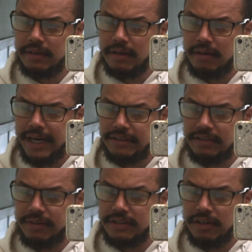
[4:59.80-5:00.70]
All right,
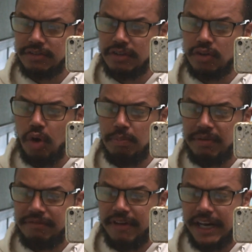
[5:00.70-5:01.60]
so there's also the
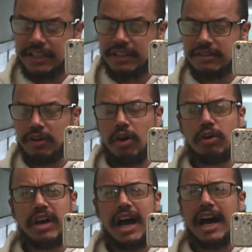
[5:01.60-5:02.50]
corporate fetish. There's all
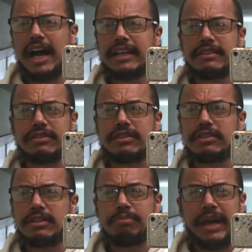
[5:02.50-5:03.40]
kinds of this.
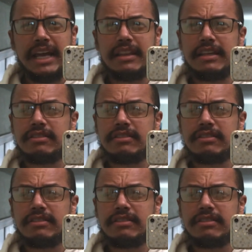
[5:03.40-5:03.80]
There's the bathing